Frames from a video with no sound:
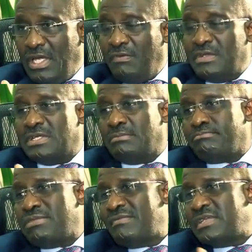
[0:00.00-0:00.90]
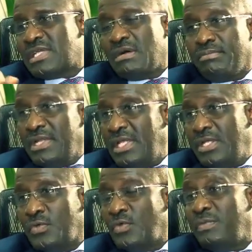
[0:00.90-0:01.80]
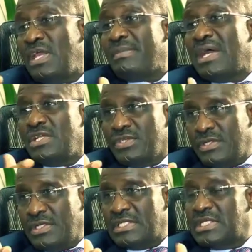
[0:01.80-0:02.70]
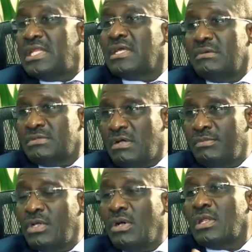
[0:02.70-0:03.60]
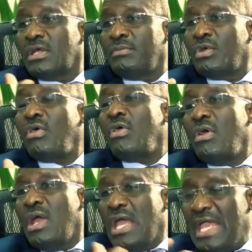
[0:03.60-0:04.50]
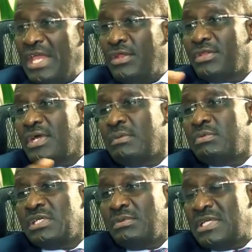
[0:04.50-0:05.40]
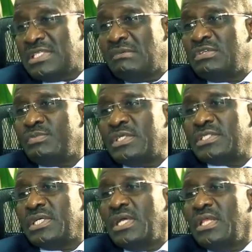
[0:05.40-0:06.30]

If it's a private company, you could be a manager in the telecoms company, oil company, or any other reputable establishment.